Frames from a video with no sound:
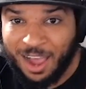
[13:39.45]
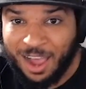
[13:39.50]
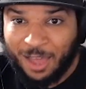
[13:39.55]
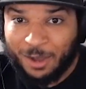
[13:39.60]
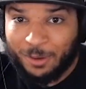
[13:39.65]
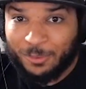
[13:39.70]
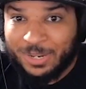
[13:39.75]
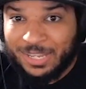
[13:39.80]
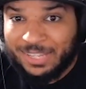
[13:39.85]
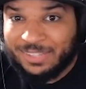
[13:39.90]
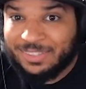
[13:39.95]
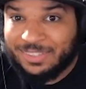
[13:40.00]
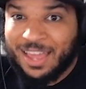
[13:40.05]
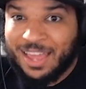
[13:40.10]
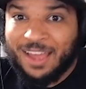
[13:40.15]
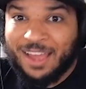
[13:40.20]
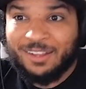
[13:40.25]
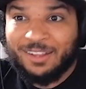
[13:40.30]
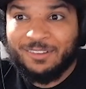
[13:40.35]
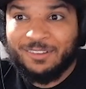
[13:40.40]
I don't need
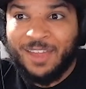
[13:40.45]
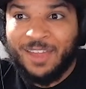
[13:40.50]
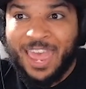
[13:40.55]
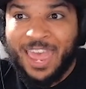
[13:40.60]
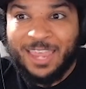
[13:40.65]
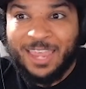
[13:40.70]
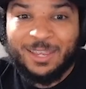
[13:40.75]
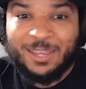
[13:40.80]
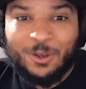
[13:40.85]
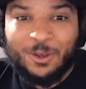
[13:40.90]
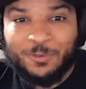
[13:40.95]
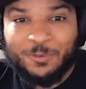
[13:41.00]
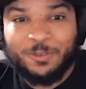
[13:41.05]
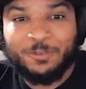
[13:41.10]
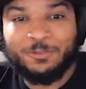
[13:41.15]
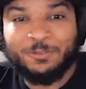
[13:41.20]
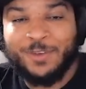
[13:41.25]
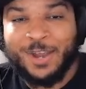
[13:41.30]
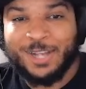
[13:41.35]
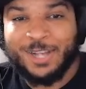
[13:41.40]
that hanging over
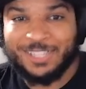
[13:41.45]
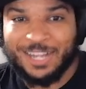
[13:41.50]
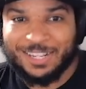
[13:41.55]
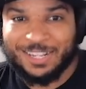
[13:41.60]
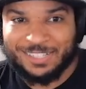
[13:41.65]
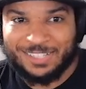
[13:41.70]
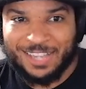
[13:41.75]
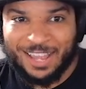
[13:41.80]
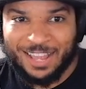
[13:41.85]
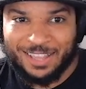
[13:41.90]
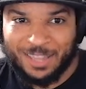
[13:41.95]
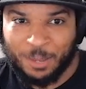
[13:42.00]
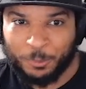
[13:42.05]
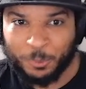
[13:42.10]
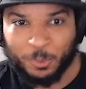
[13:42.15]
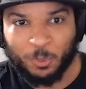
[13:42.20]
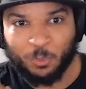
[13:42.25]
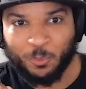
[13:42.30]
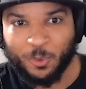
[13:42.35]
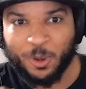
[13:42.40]
the franchise's head that
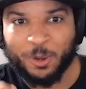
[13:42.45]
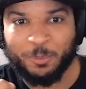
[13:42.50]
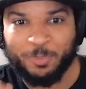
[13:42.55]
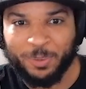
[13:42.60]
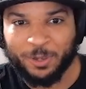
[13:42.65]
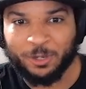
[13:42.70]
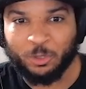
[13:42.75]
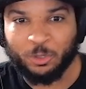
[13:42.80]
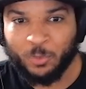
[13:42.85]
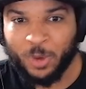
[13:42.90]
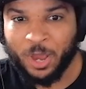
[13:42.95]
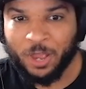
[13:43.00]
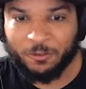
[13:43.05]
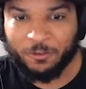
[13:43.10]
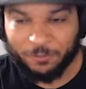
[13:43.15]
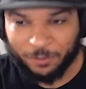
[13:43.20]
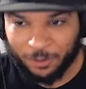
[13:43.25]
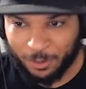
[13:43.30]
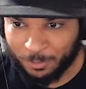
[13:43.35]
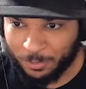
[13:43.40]
we're one pick away
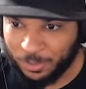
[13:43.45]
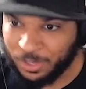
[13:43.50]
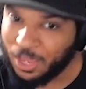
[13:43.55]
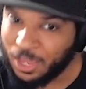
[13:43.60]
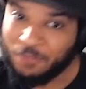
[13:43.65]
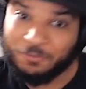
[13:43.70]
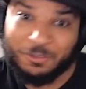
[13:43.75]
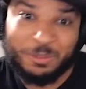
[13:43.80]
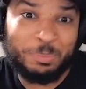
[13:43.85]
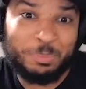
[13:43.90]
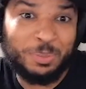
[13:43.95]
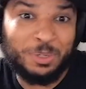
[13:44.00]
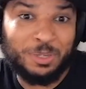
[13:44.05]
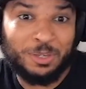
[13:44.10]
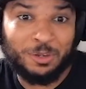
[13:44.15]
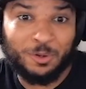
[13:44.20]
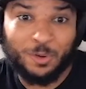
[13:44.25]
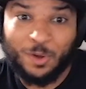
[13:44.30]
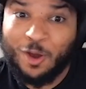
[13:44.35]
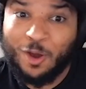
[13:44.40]
from the
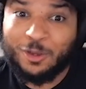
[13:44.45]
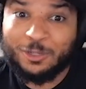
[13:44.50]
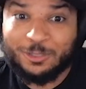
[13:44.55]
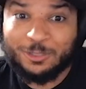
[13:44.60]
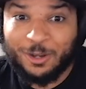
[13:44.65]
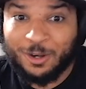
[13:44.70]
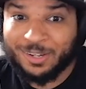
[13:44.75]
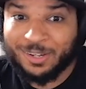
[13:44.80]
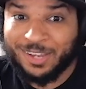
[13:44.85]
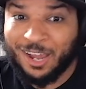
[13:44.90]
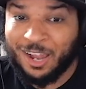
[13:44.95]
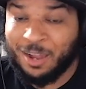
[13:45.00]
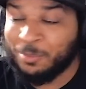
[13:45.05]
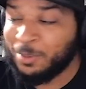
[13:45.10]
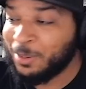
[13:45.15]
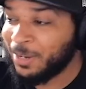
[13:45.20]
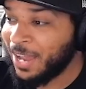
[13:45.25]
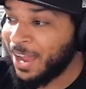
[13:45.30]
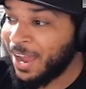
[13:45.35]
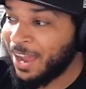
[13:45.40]
MVP or all-star
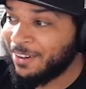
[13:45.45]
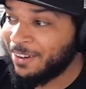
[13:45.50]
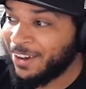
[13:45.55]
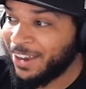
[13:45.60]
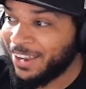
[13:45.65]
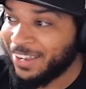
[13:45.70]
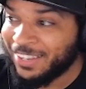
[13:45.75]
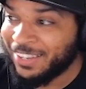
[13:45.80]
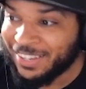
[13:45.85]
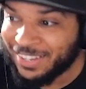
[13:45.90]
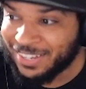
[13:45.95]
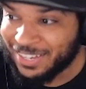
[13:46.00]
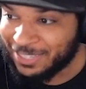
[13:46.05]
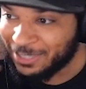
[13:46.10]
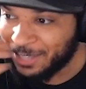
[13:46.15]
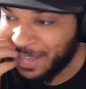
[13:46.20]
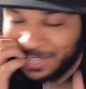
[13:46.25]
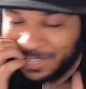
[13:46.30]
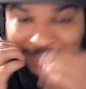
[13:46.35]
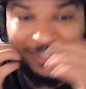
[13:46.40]
caliber guy, right?
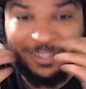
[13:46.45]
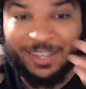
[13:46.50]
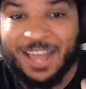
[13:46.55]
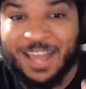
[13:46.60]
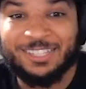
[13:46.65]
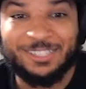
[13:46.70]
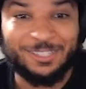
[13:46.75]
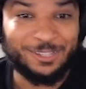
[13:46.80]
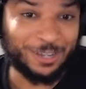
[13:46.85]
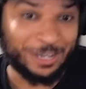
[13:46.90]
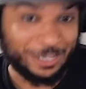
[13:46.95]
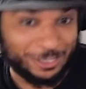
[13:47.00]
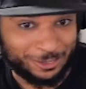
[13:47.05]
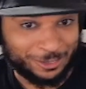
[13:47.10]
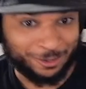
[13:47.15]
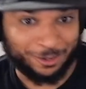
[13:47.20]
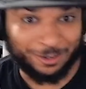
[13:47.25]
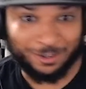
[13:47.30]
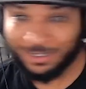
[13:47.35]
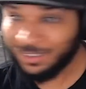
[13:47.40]
So that's the
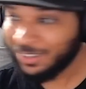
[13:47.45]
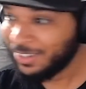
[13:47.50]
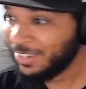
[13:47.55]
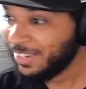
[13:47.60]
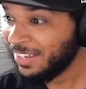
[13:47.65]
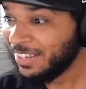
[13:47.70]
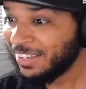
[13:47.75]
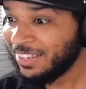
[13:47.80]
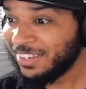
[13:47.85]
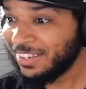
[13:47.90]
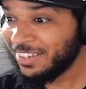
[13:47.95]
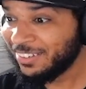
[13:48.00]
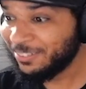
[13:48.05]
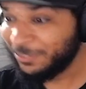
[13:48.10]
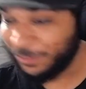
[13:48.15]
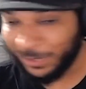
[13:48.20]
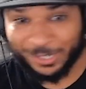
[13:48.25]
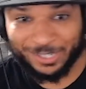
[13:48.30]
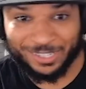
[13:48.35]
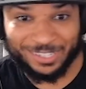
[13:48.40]
concern,
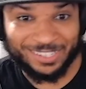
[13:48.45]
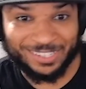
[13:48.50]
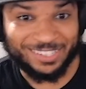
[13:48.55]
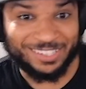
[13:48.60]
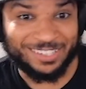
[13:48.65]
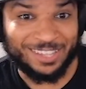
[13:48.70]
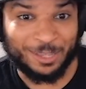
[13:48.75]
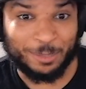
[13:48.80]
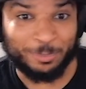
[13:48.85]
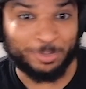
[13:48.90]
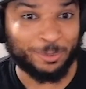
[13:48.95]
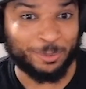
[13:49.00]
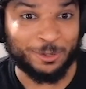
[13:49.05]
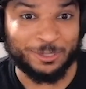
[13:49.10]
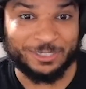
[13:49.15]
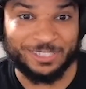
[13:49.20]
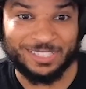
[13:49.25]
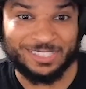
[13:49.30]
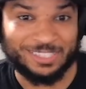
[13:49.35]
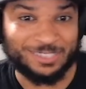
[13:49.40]
really, that the
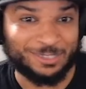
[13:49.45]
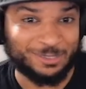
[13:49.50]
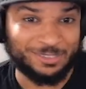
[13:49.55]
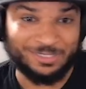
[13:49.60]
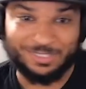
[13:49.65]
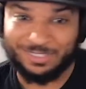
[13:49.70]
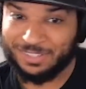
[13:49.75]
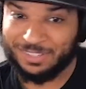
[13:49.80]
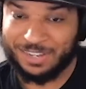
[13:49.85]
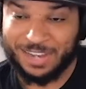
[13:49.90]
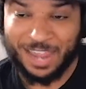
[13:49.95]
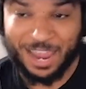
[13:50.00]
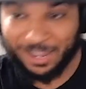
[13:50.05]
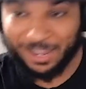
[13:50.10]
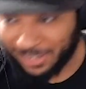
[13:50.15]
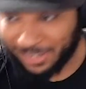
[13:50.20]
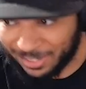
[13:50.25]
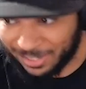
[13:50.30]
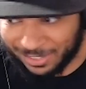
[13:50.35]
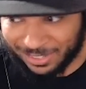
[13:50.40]
Bulls just
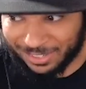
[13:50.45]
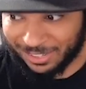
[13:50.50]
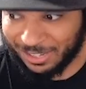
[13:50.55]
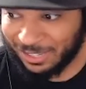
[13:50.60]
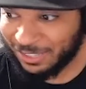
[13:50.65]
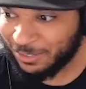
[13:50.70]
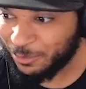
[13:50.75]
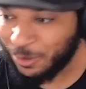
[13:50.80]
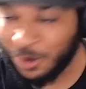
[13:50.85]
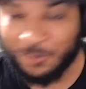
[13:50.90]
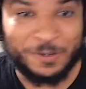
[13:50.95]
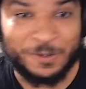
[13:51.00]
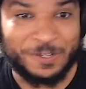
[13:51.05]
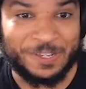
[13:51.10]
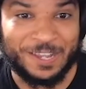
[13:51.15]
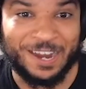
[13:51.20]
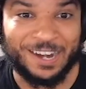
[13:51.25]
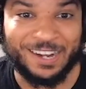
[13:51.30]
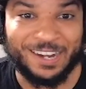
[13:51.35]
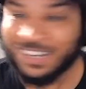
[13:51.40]
nail it, whoever's there.